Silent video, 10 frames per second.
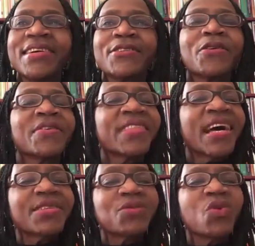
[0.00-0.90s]
So
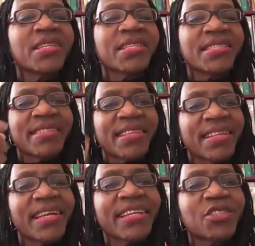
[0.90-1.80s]
that's what
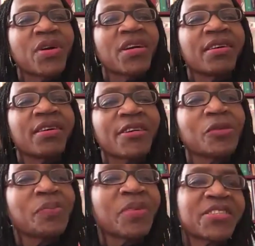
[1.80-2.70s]
intellectual,
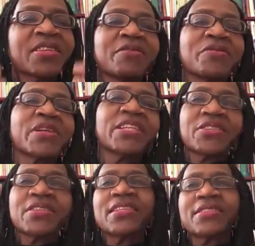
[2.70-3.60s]
occupational, and
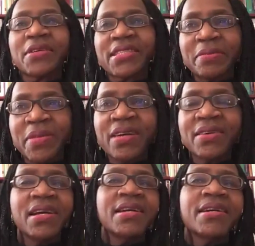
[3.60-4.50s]
vocational talks
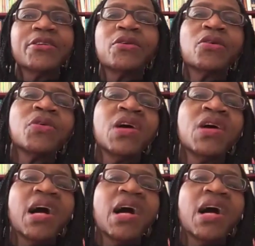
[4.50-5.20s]
about, you know?